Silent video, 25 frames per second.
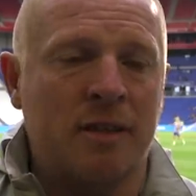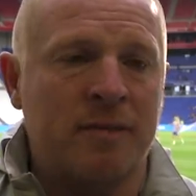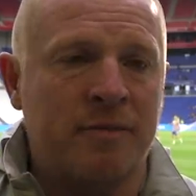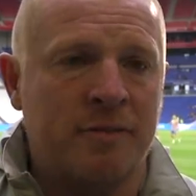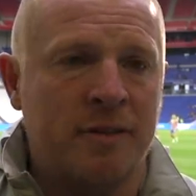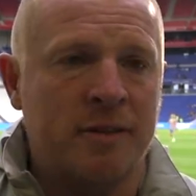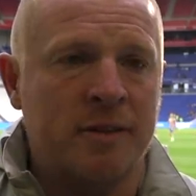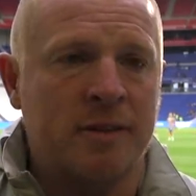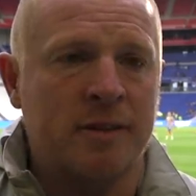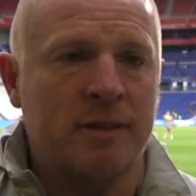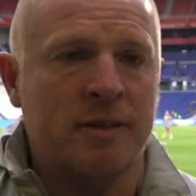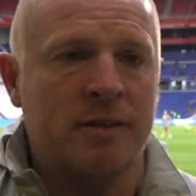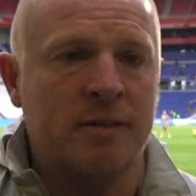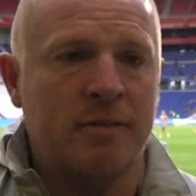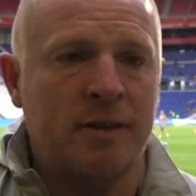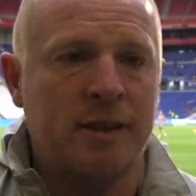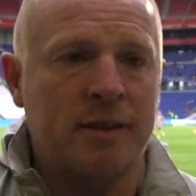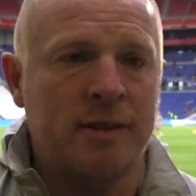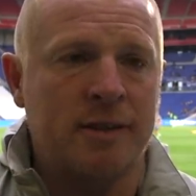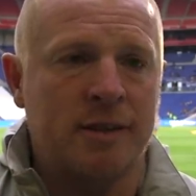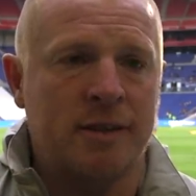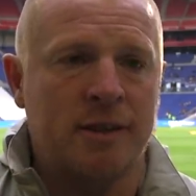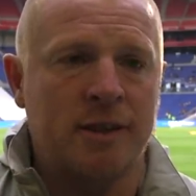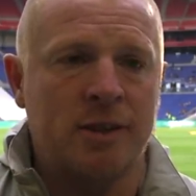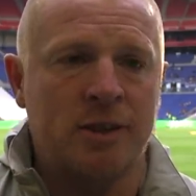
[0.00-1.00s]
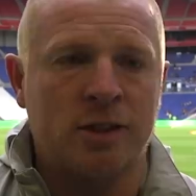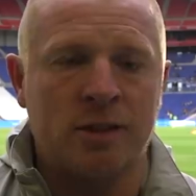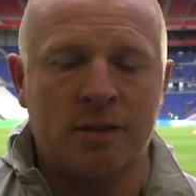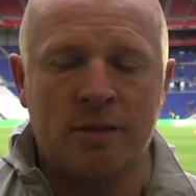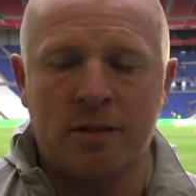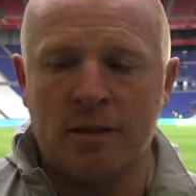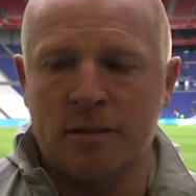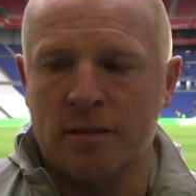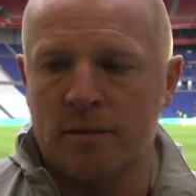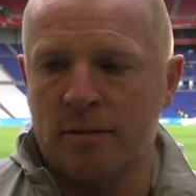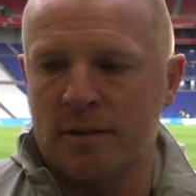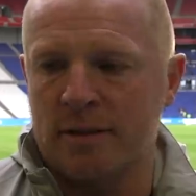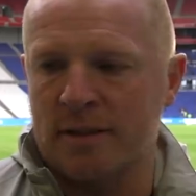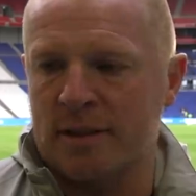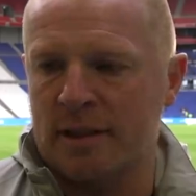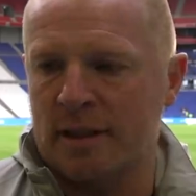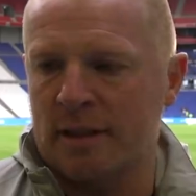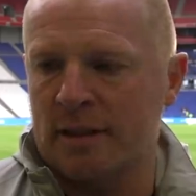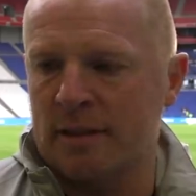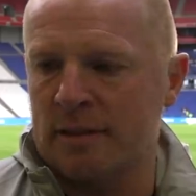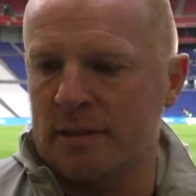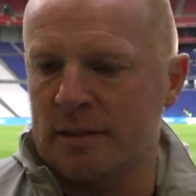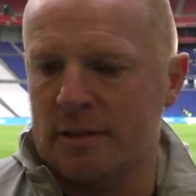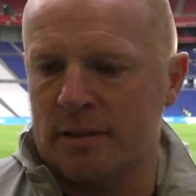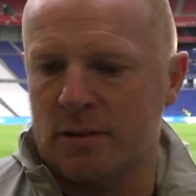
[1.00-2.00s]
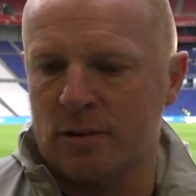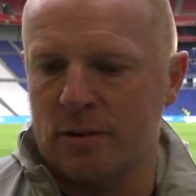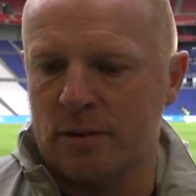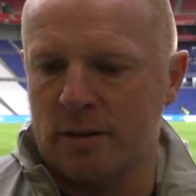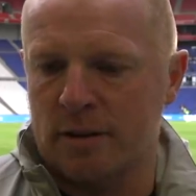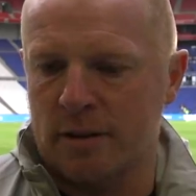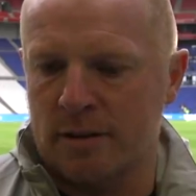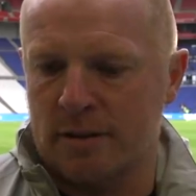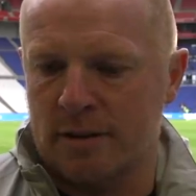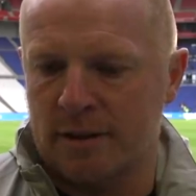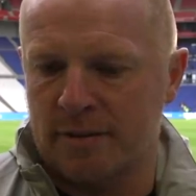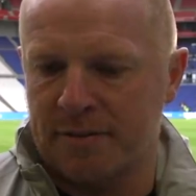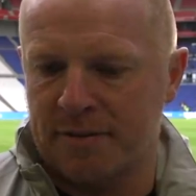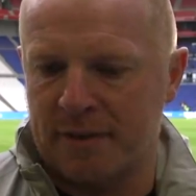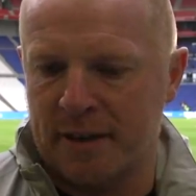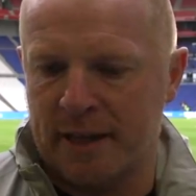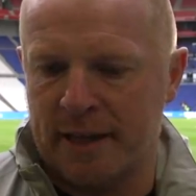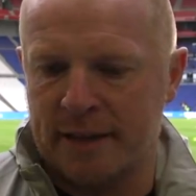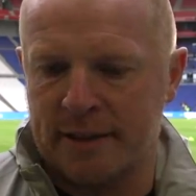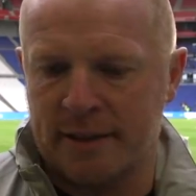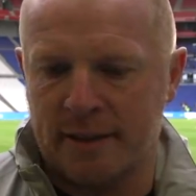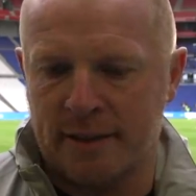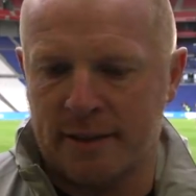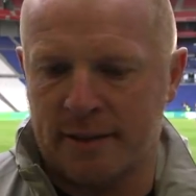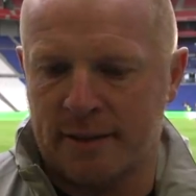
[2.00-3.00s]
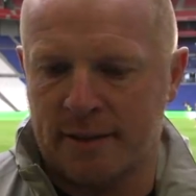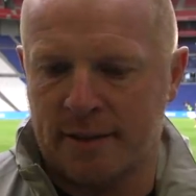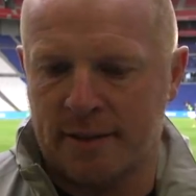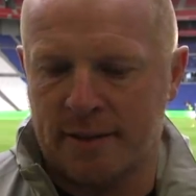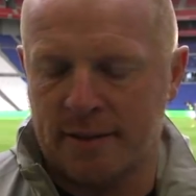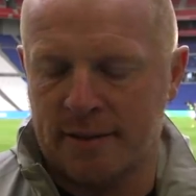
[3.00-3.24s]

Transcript: convinced it's the right decision. You know, you're saying it's sort of deflected.